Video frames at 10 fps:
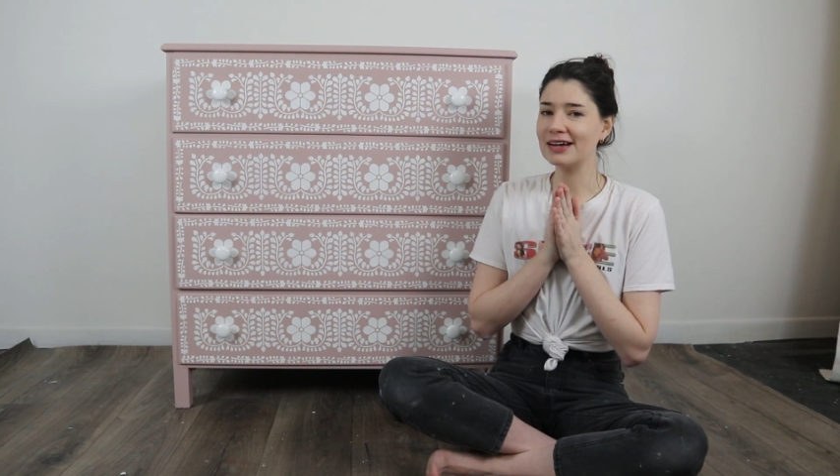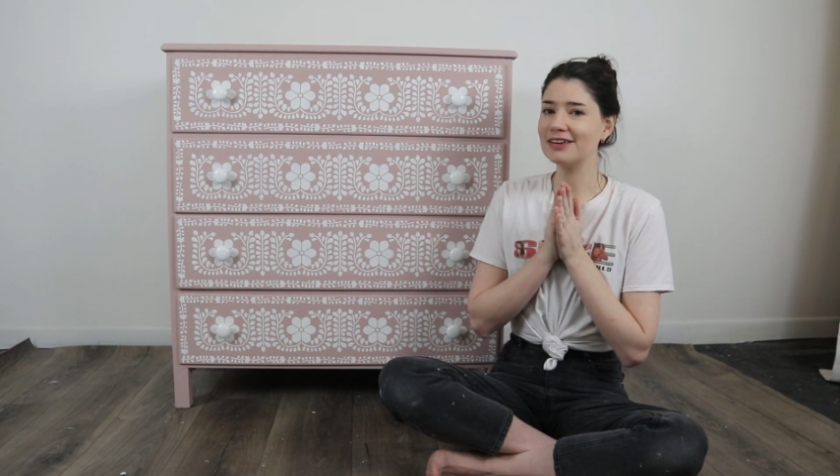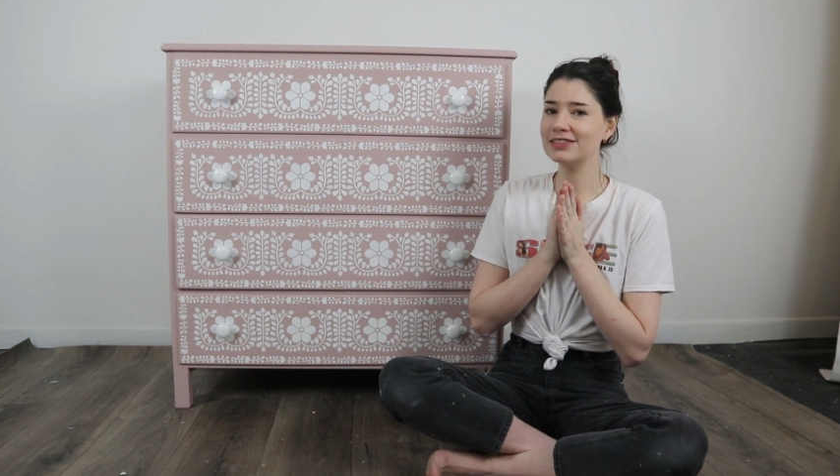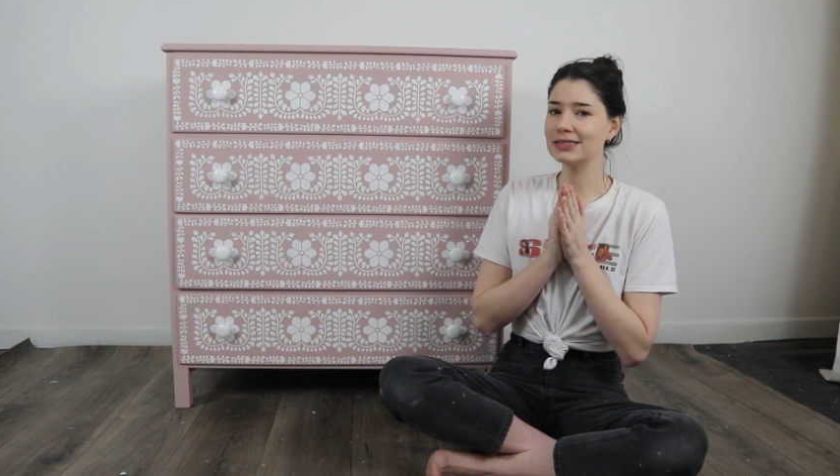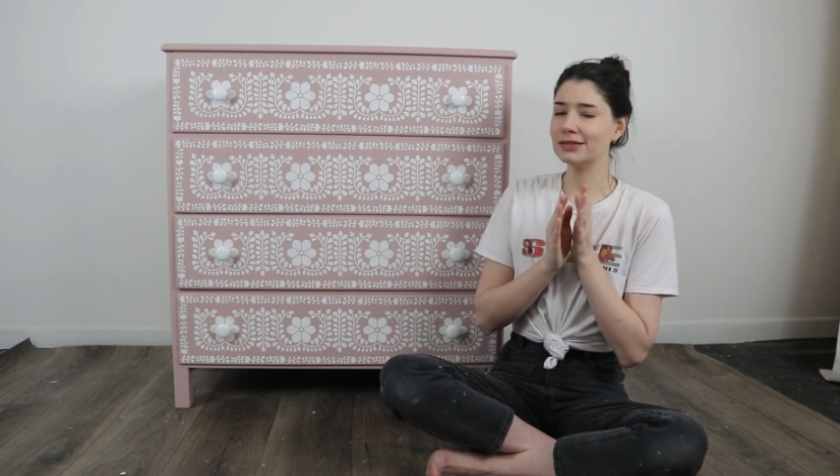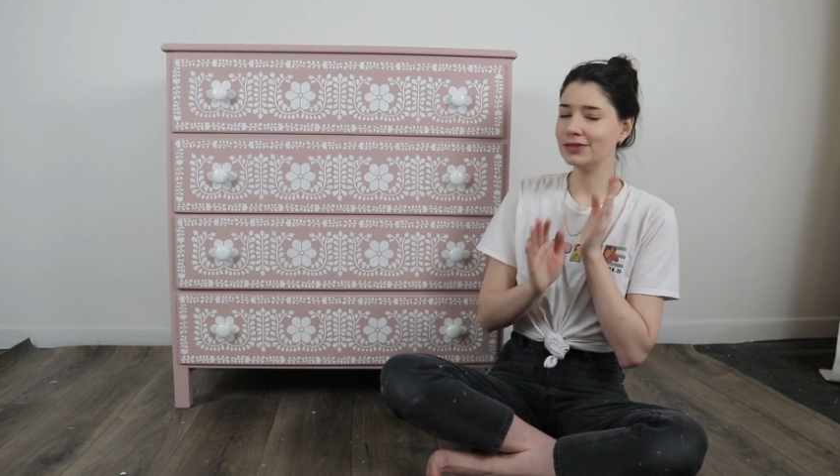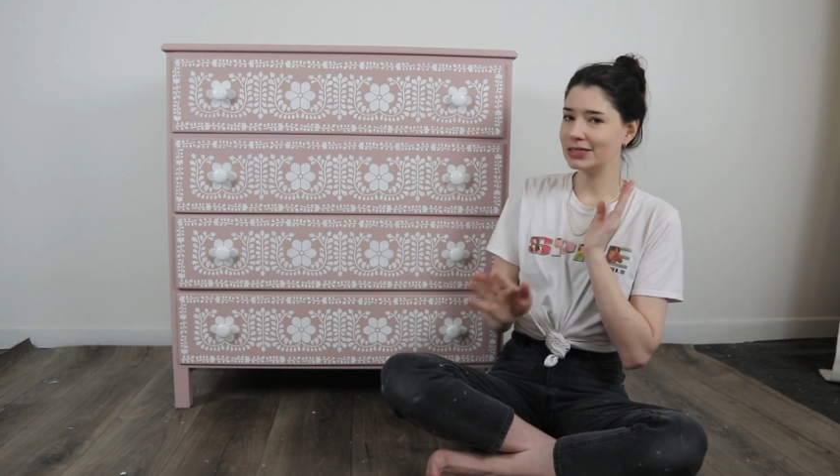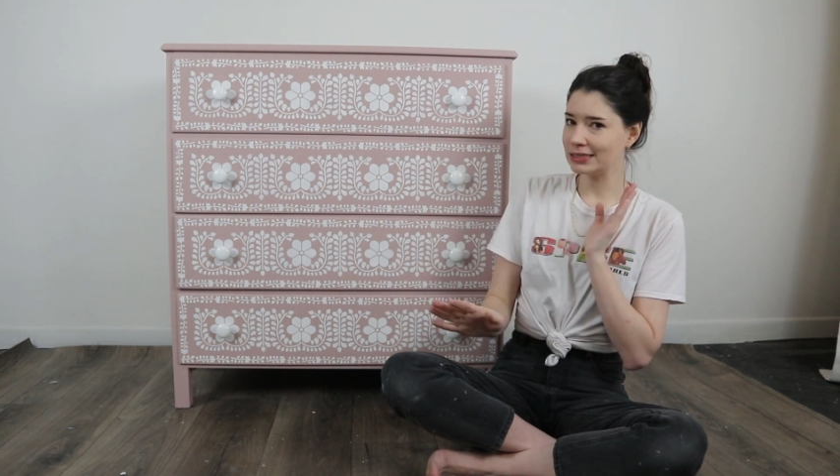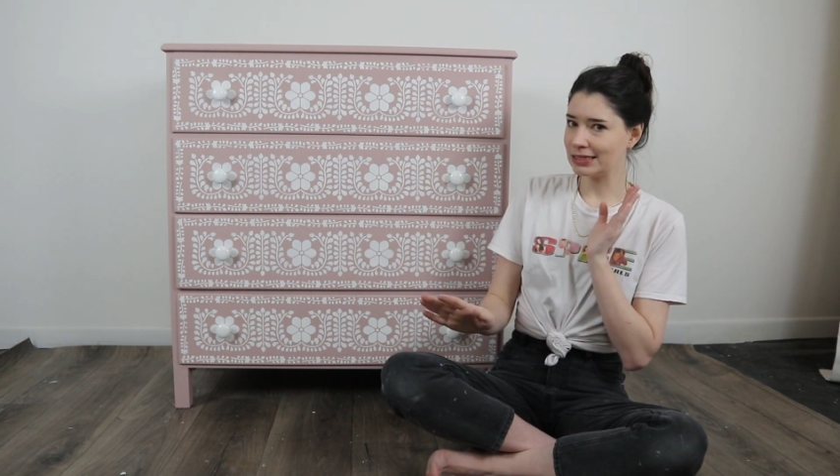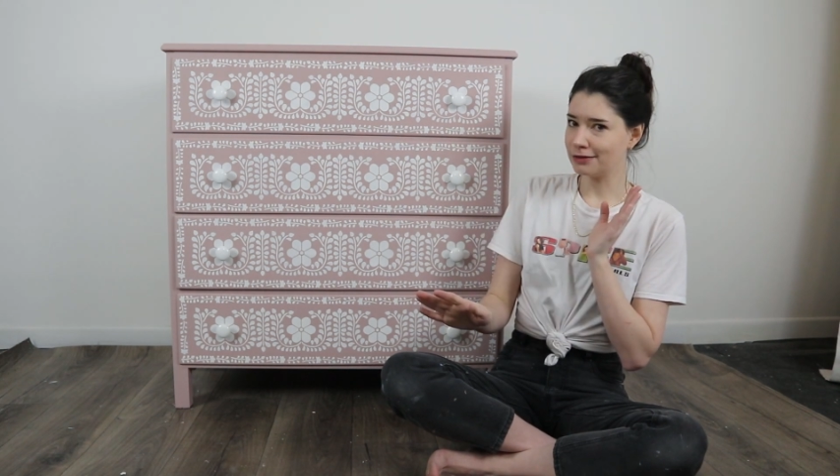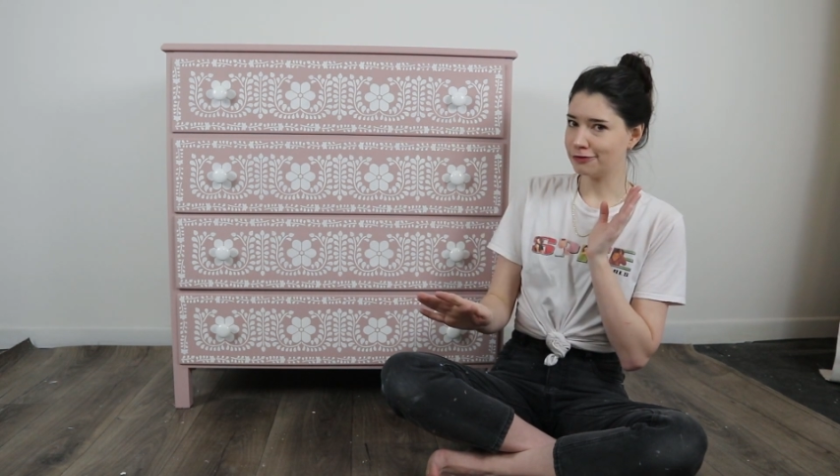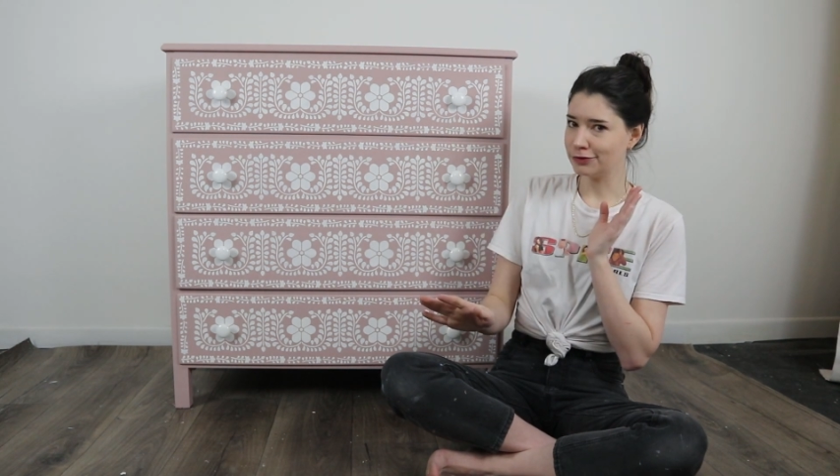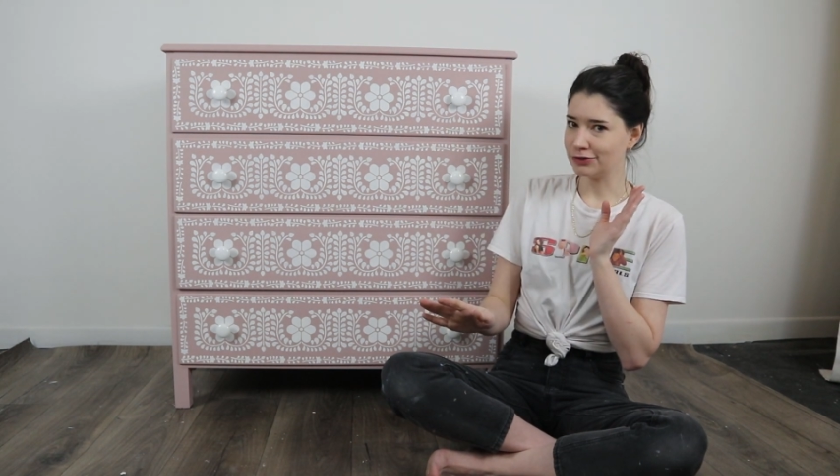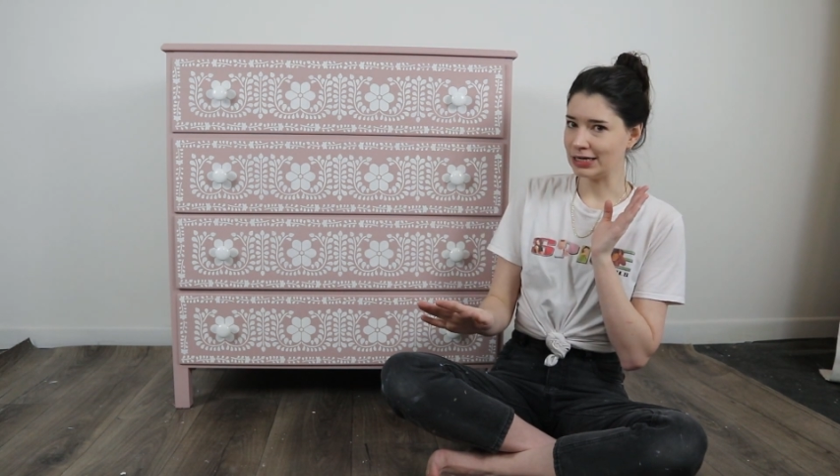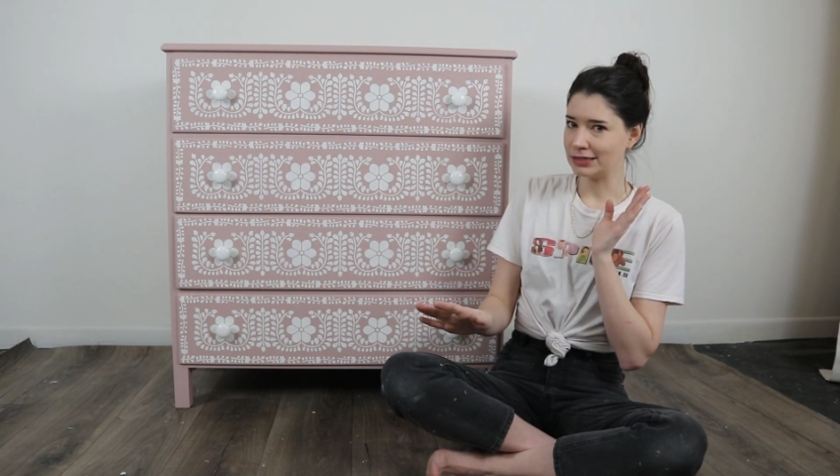and afters so you can see the
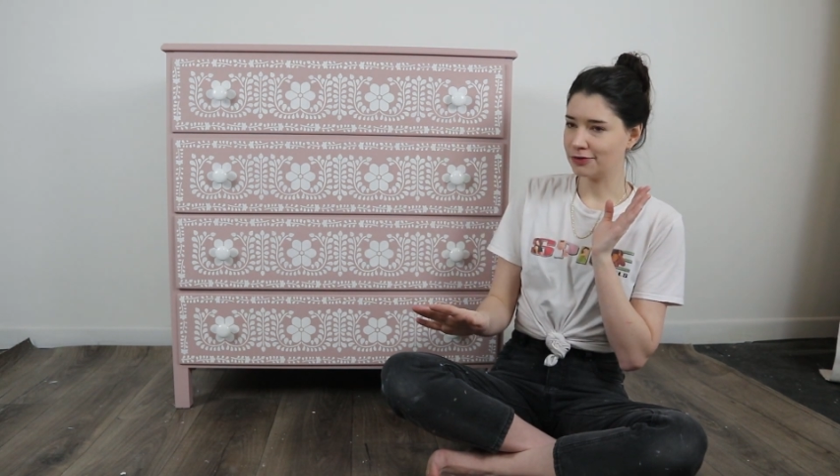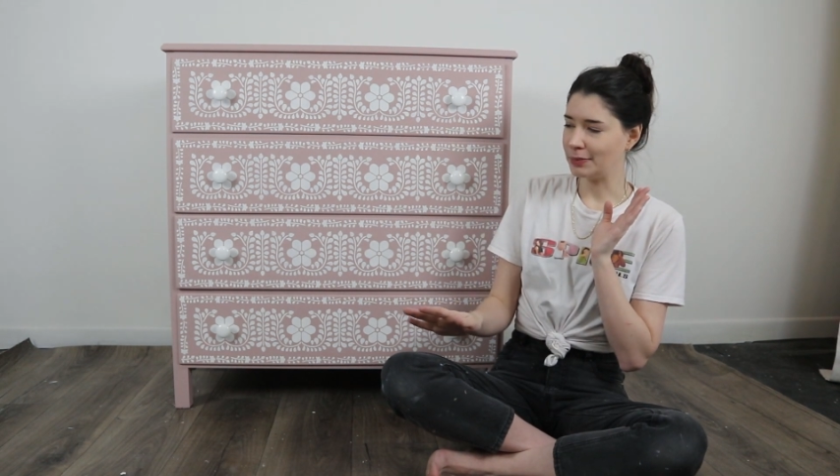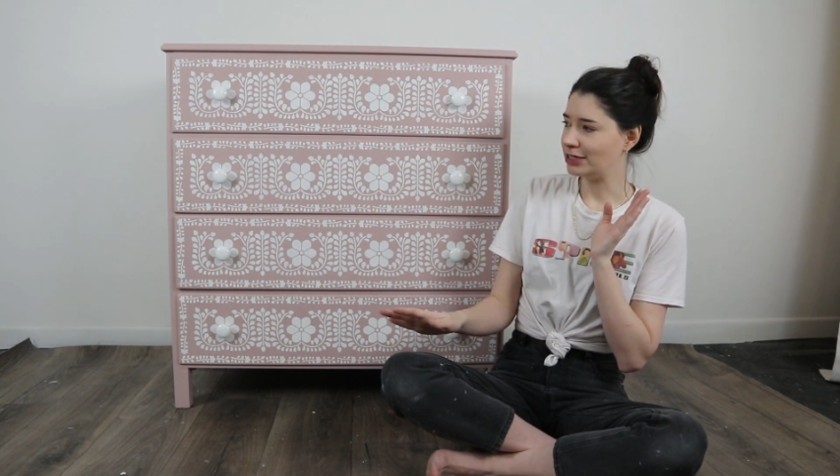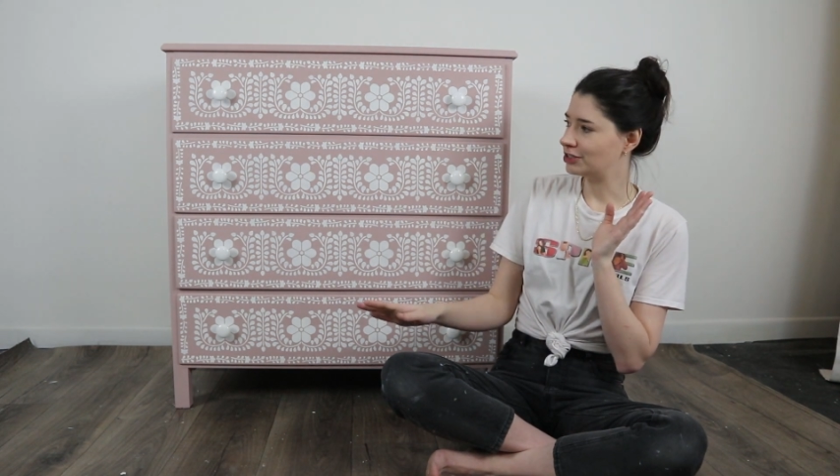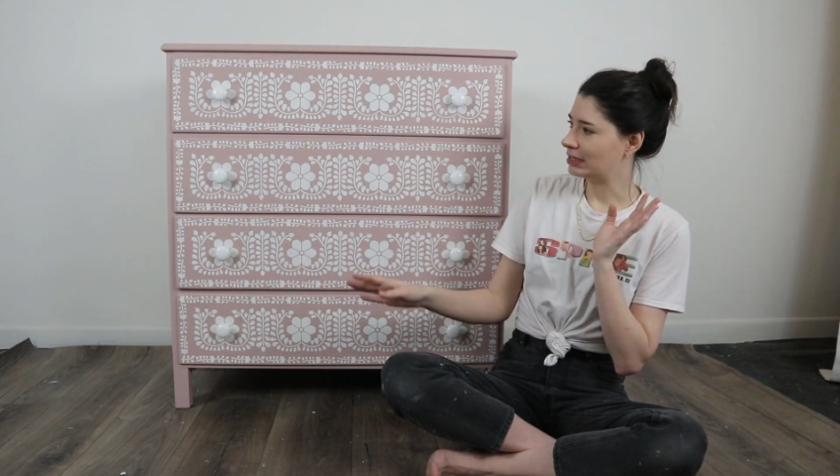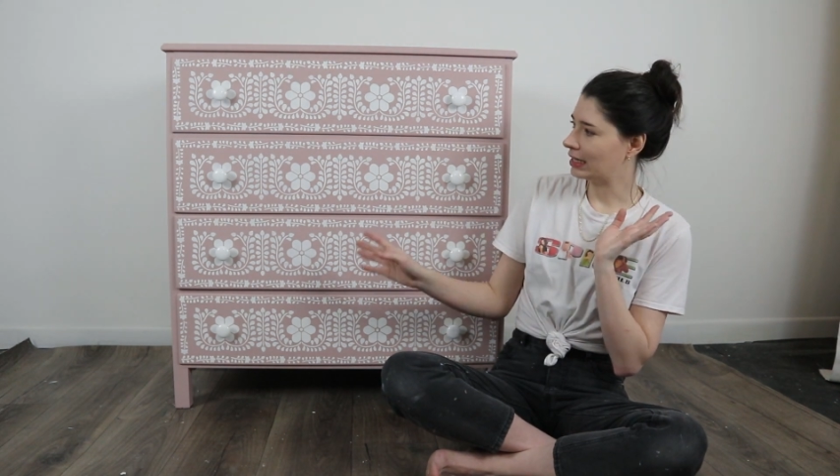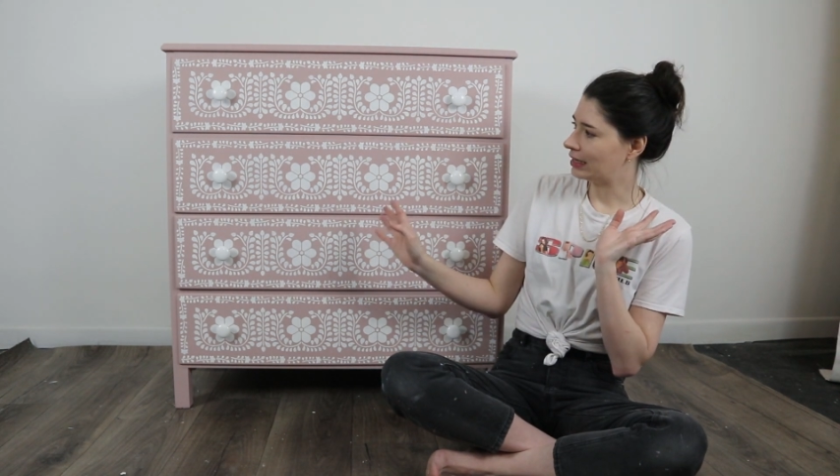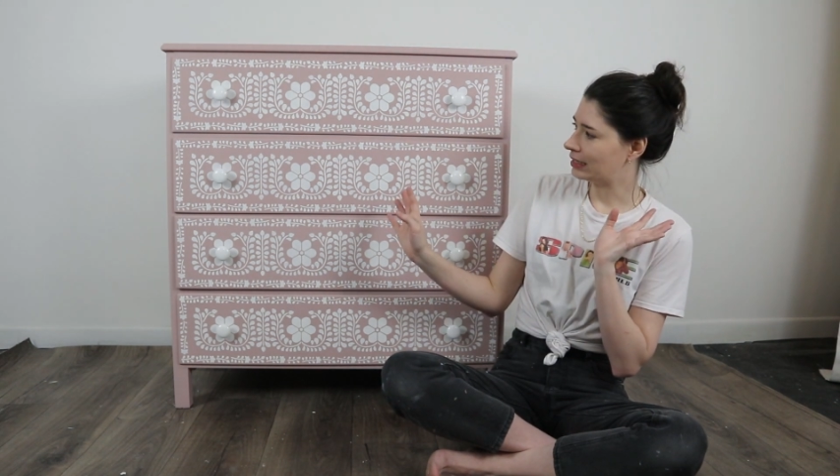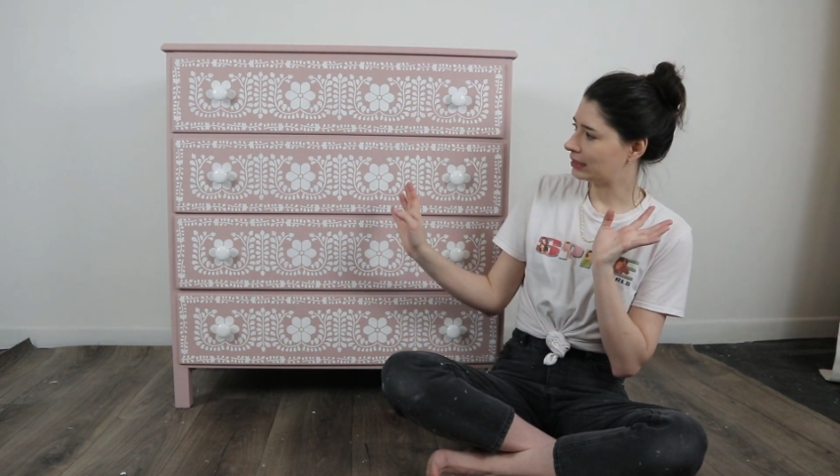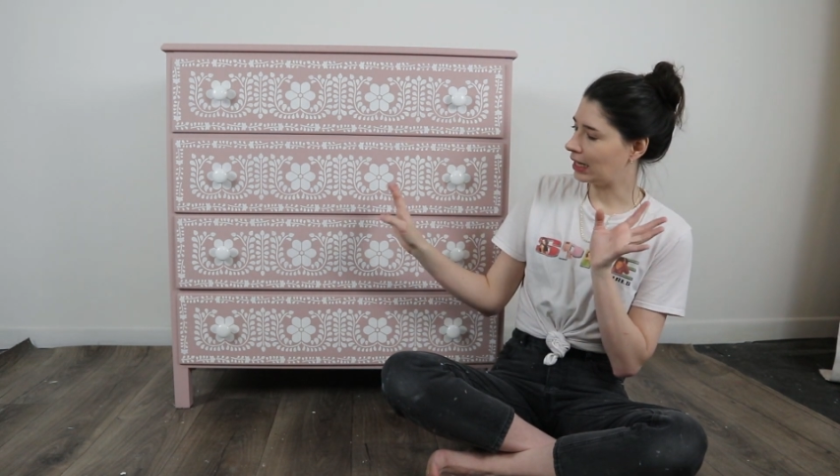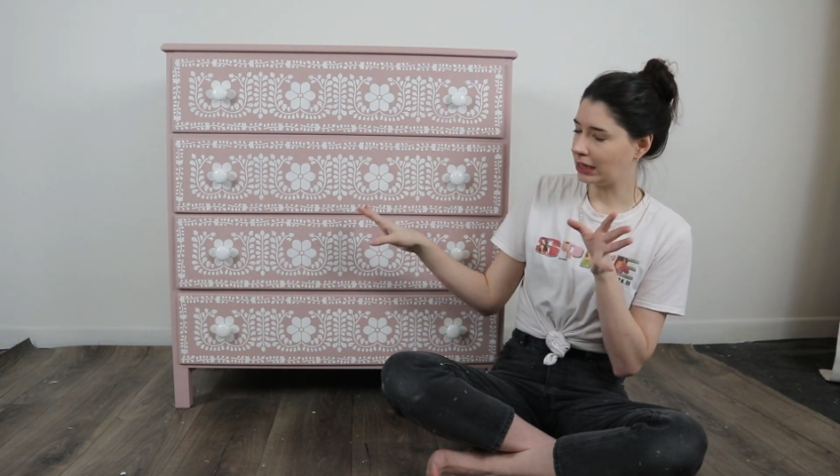full transformation that this